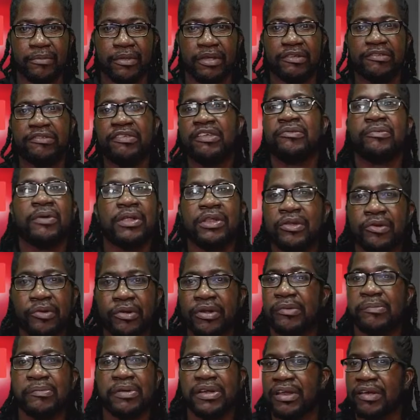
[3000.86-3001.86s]
Since when you know
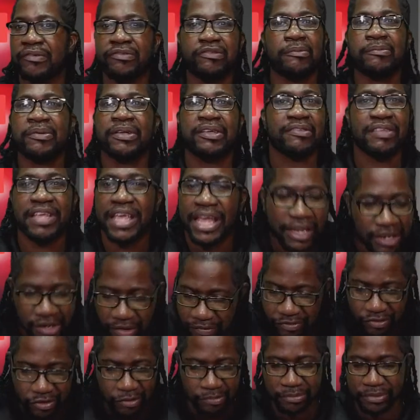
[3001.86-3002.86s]
the middle of something is the end
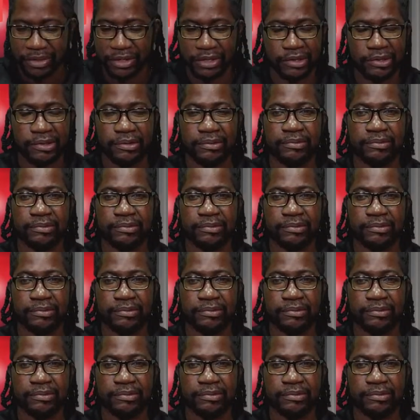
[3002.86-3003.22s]
of something?